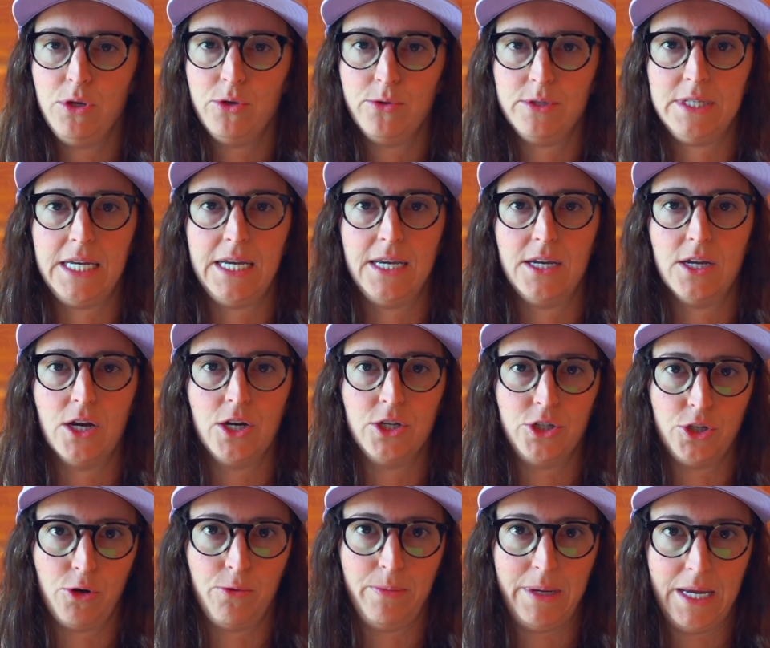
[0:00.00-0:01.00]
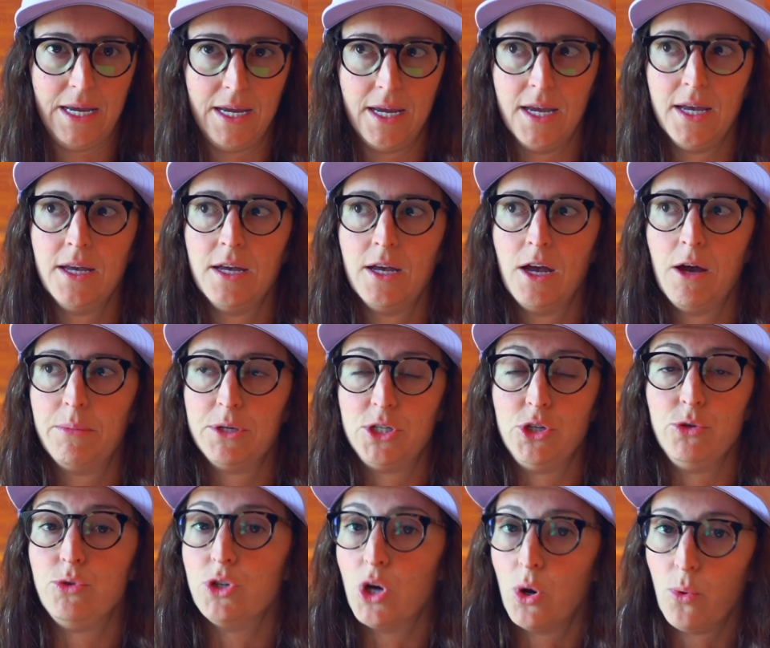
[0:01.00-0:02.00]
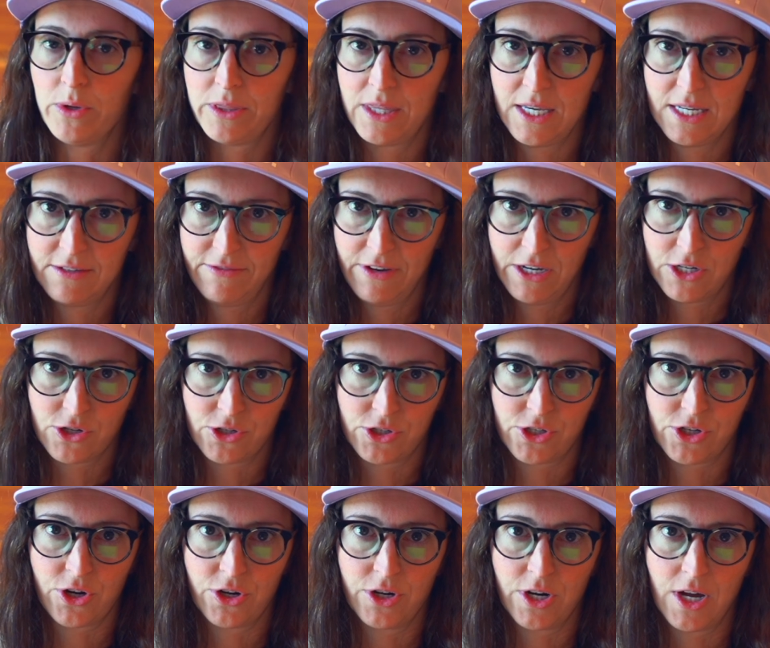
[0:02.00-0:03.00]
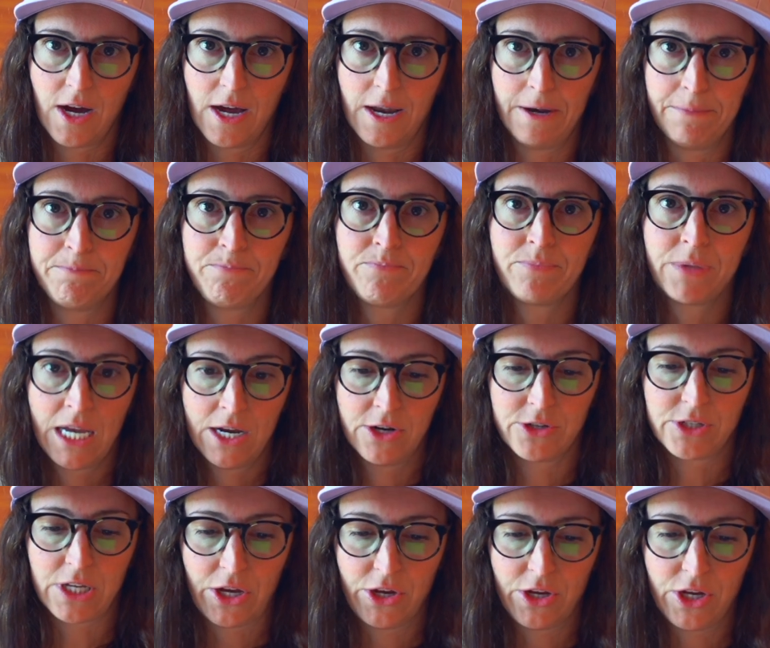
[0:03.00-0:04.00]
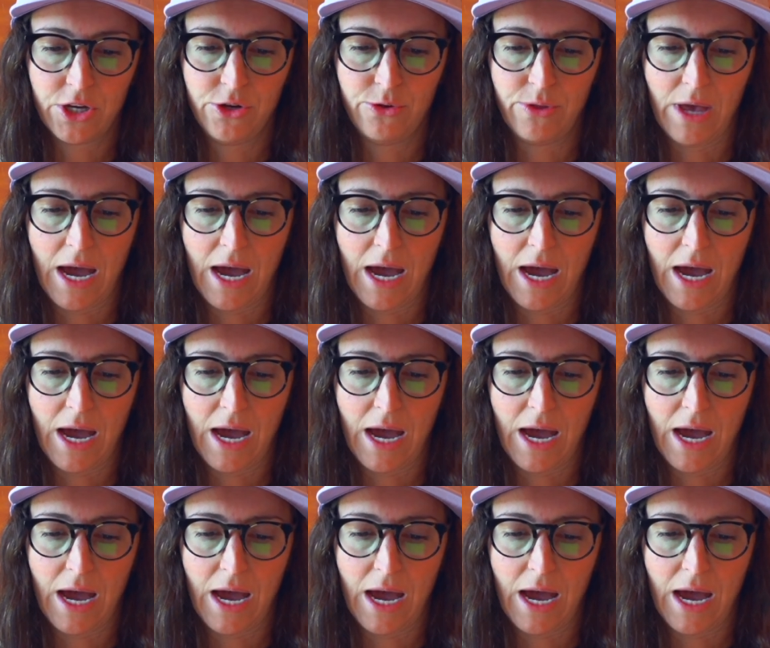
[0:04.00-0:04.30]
using Adobe, but you don't want these features turned on, Here's how you can do